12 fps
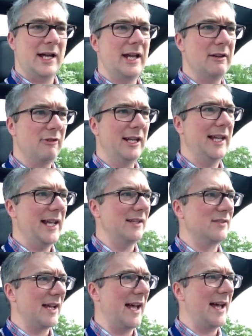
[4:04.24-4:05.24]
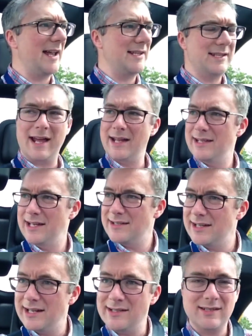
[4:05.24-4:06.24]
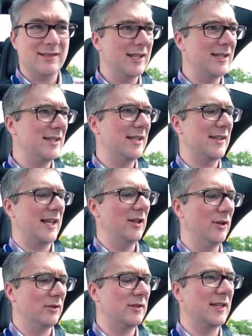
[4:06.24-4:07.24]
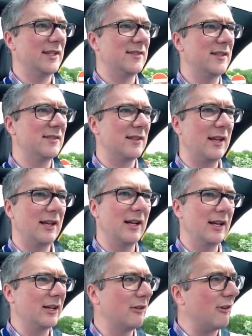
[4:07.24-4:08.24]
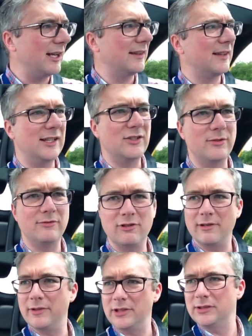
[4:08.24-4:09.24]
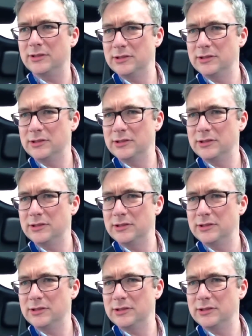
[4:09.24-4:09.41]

It really is, and this is a hoot. This is a great thing to have driven